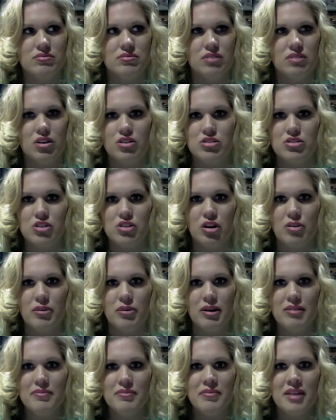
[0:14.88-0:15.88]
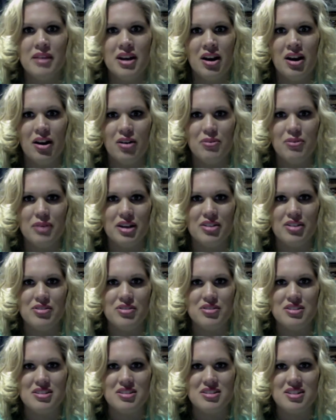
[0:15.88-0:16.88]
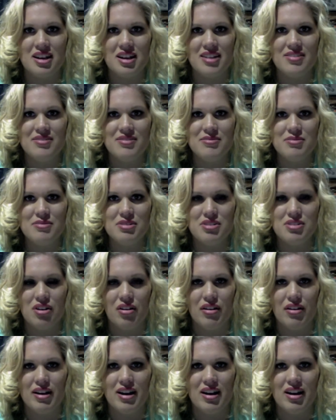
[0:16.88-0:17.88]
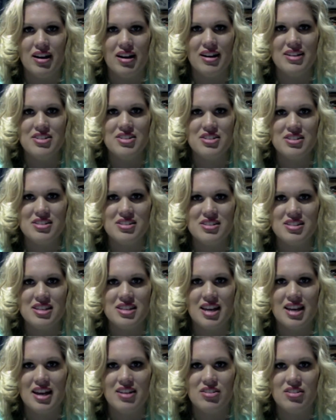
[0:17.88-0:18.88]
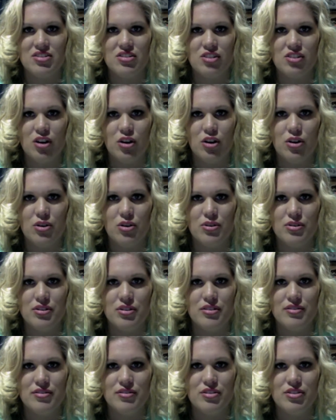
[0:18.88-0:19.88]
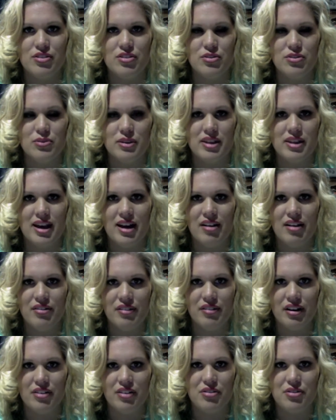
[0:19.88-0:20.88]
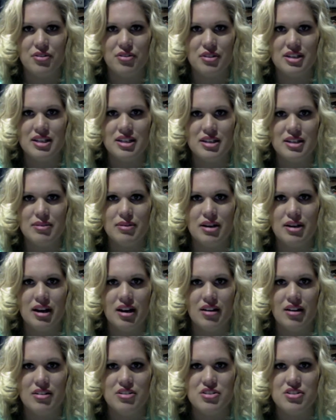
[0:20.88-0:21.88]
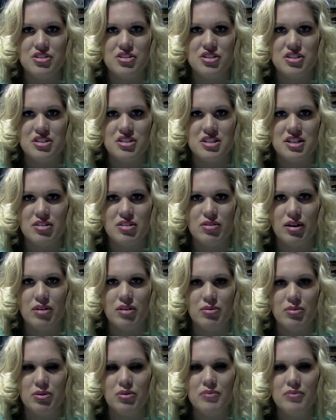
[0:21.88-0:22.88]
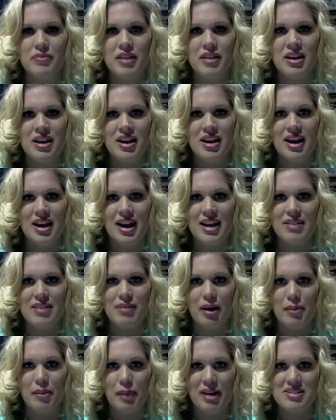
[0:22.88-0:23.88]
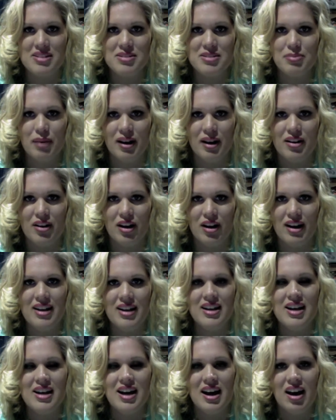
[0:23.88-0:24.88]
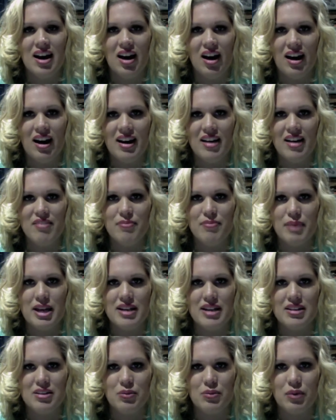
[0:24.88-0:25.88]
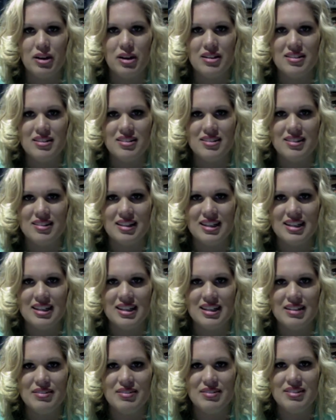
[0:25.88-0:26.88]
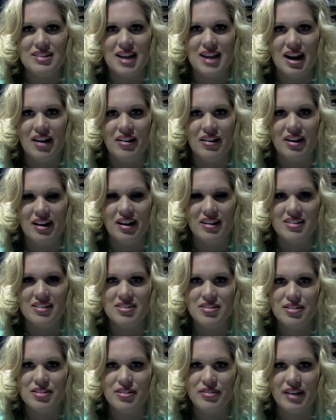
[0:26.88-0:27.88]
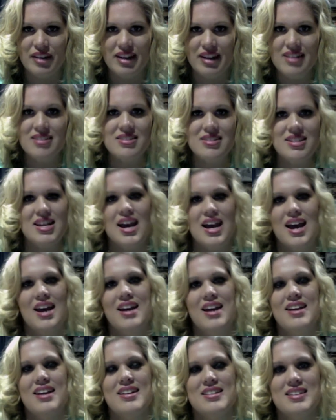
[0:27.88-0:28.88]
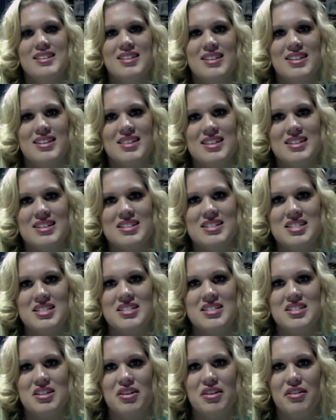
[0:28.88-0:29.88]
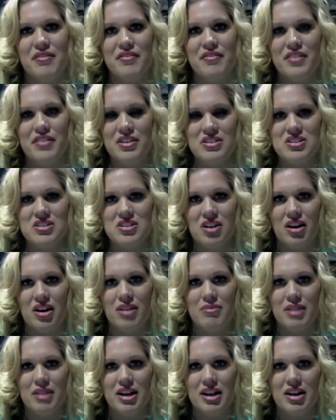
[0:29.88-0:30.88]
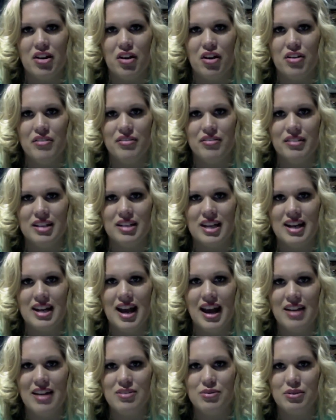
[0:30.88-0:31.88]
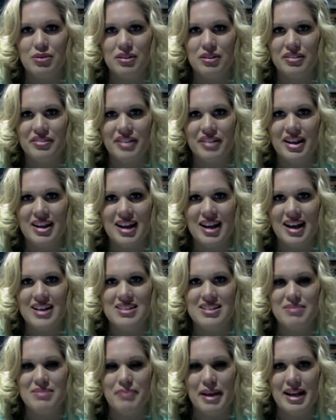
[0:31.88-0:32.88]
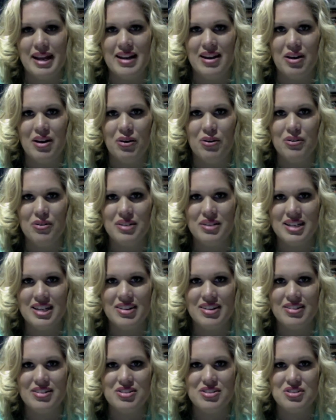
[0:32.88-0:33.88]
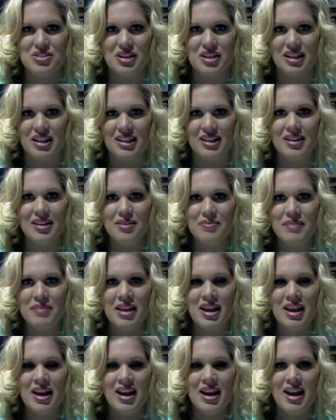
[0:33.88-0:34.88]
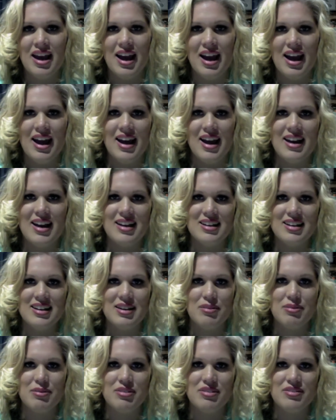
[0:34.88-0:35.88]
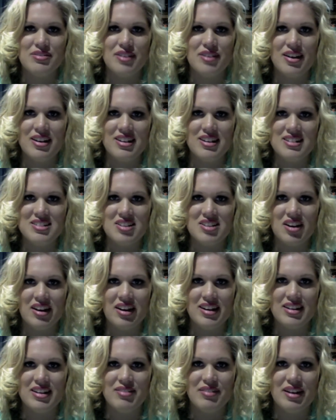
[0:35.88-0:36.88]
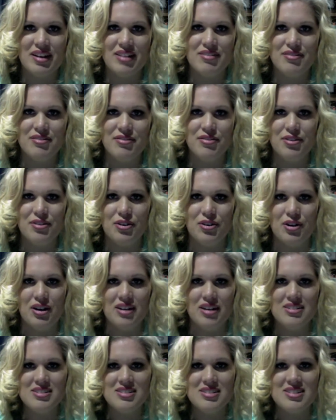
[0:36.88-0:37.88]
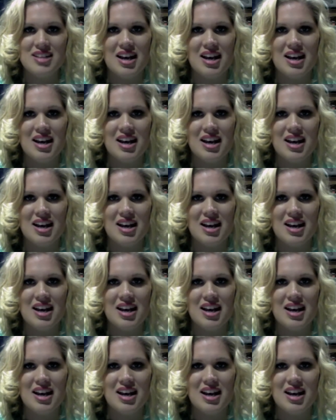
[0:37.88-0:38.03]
October. Oh my goodness, I'm sorry, I just get so confused with how far through the year we are. It's just incredible. Anyway, back to my night. I have been at the Wonder Sleeves Down Under event, and this is the first time that hopefully an annual event has been held here in Australia, and it was a very exciting event for us.